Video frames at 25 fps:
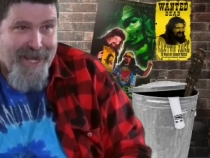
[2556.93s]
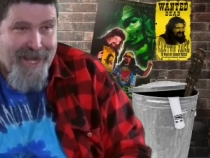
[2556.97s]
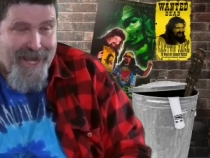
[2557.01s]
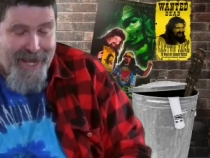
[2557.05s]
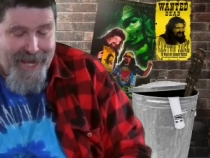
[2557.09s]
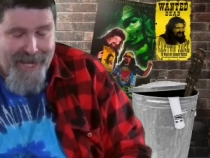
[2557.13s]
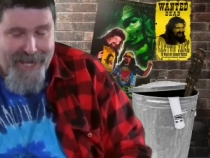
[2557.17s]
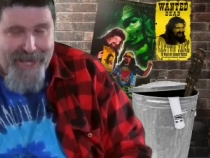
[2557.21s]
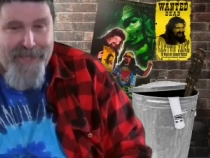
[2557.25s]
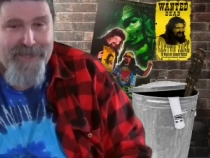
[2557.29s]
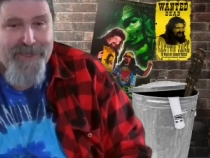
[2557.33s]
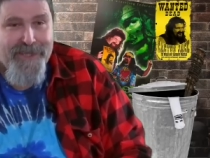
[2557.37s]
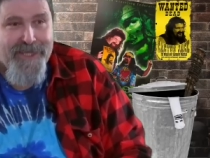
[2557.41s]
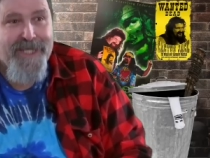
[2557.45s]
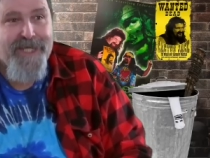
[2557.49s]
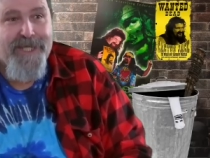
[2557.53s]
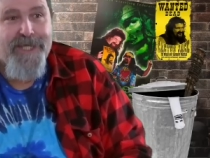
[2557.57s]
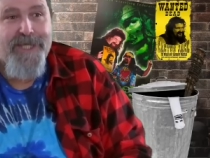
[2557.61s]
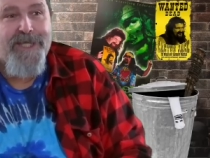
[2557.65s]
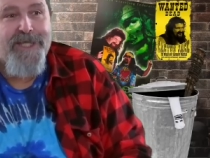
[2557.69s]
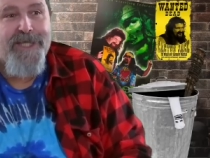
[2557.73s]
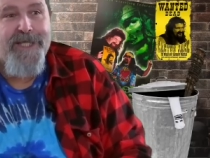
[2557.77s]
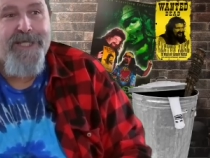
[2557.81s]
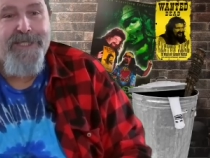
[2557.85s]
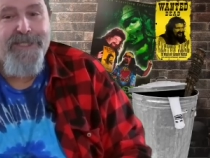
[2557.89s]
Uh, the
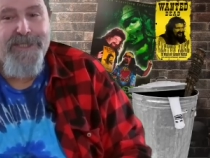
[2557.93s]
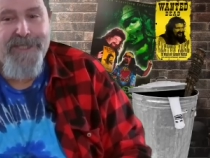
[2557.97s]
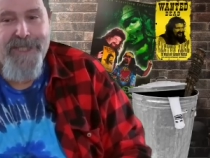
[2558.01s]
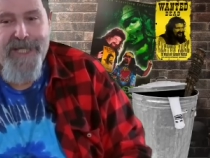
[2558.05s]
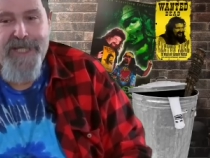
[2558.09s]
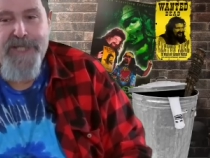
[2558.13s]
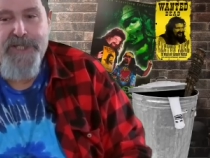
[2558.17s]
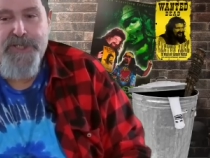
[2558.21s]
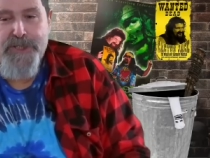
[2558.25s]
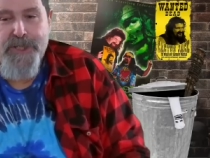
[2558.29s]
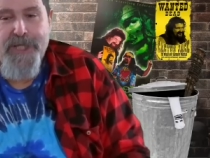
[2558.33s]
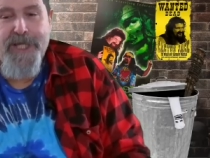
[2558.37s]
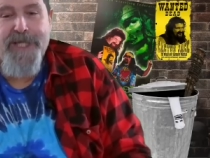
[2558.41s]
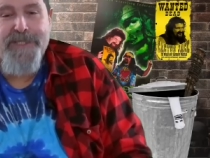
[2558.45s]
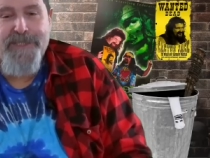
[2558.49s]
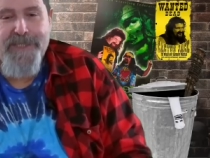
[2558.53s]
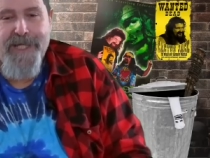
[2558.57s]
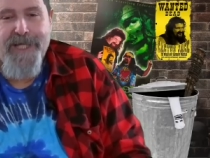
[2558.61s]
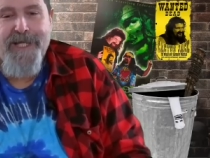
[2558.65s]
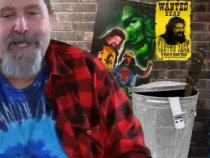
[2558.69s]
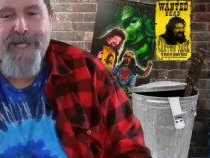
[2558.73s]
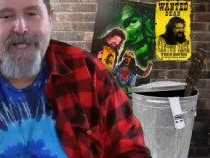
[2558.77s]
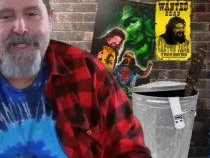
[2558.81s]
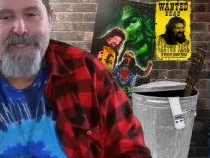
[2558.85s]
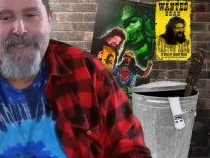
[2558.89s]
the teach as
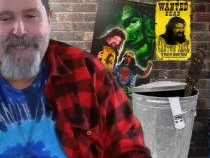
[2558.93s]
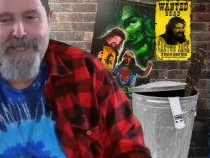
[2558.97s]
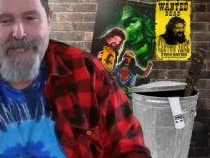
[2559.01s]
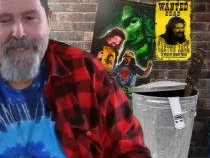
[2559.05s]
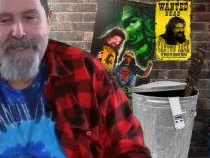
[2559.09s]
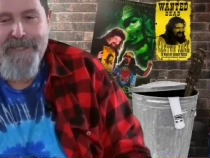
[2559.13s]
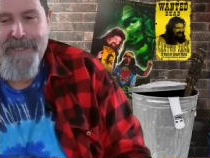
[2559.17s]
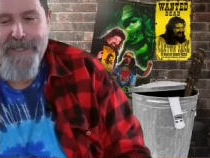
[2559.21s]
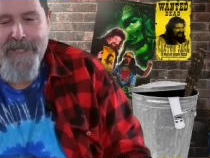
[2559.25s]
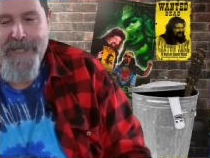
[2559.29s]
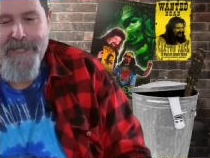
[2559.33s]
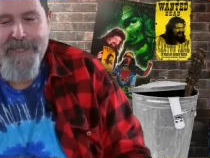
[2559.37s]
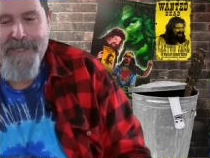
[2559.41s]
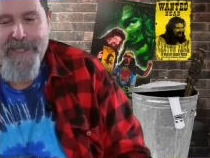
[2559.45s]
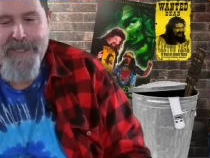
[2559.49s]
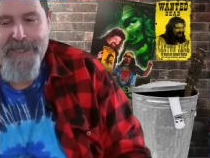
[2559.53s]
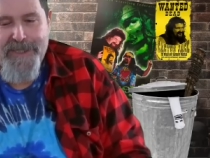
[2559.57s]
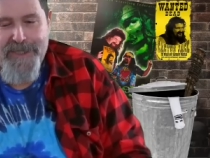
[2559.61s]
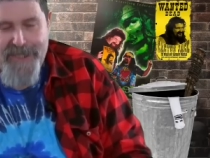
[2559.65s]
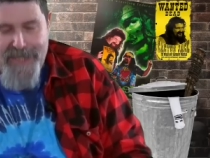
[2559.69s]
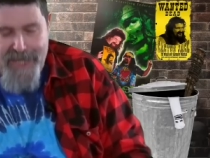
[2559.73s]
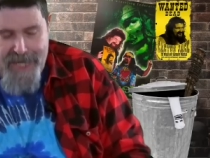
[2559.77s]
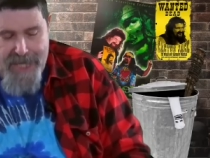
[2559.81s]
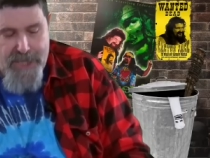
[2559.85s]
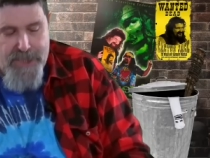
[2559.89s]
and I said the
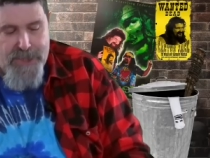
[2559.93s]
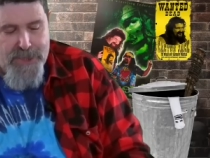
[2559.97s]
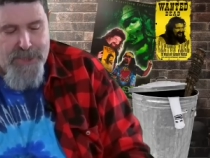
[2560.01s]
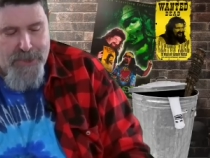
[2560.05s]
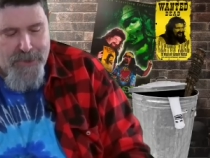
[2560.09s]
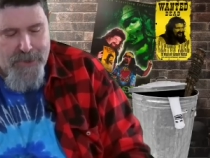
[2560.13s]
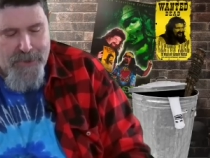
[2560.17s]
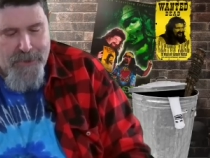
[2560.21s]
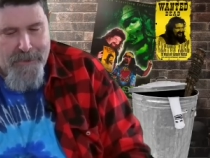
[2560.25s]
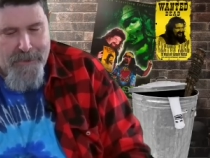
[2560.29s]
teacher